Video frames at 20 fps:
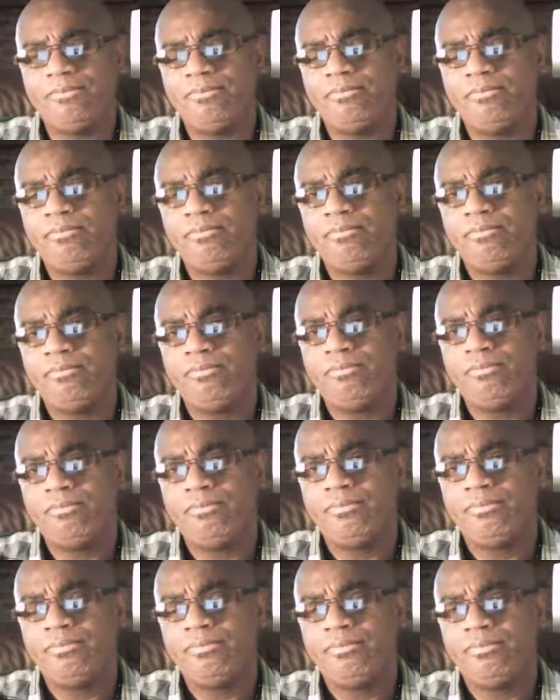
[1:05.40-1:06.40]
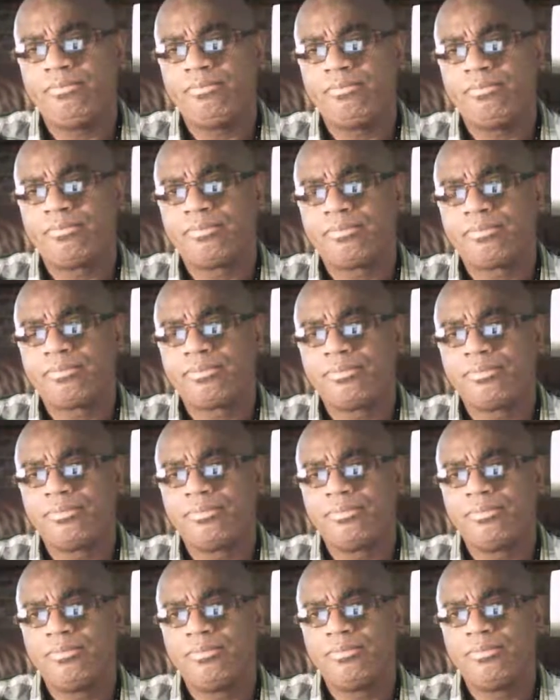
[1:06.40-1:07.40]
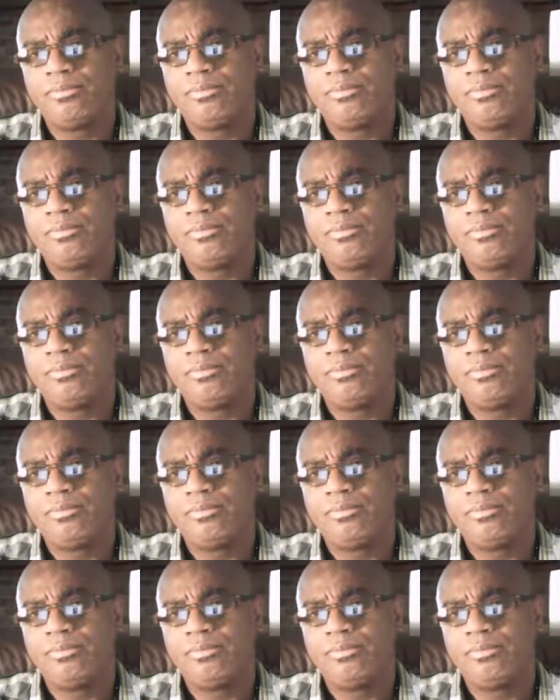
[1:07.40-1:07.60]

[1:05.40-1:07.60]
Nobody speaks.